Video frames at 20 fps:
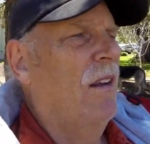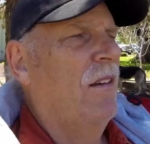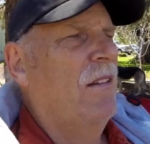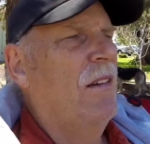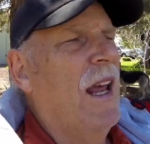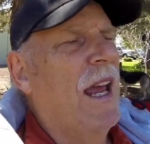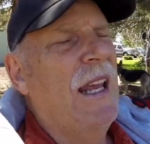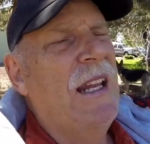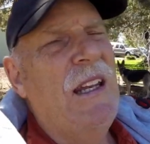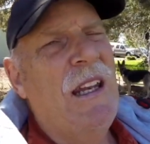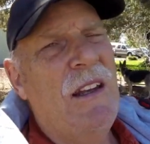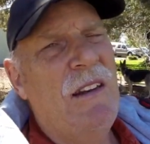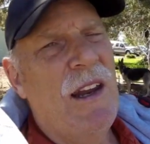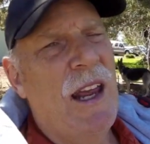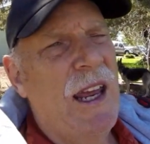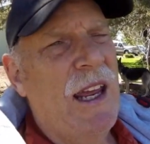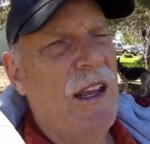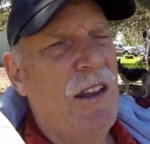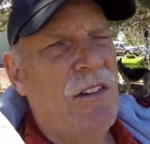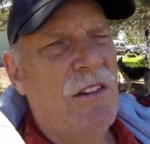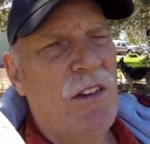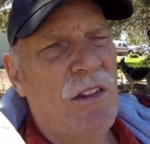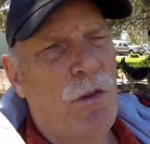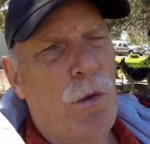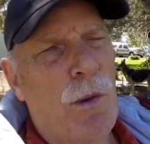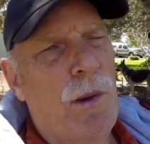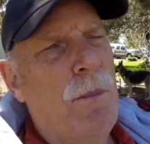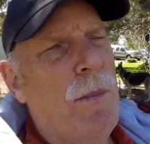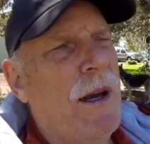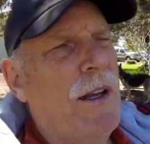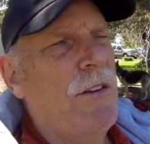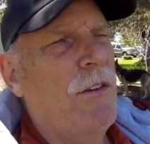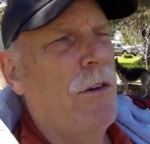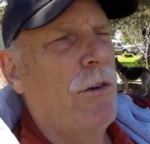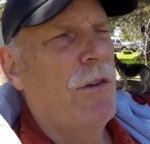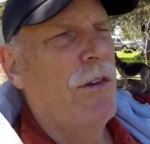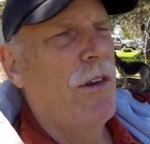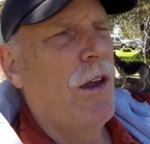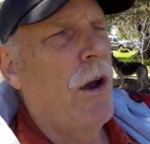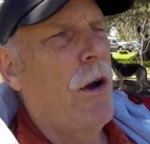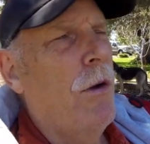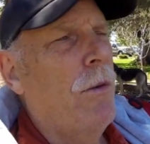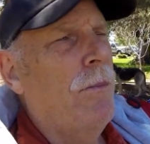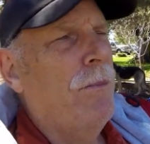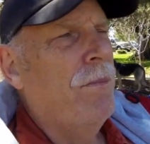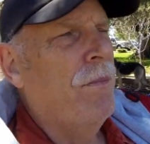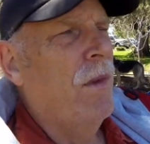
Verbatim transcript: 90 days, 3 months or so.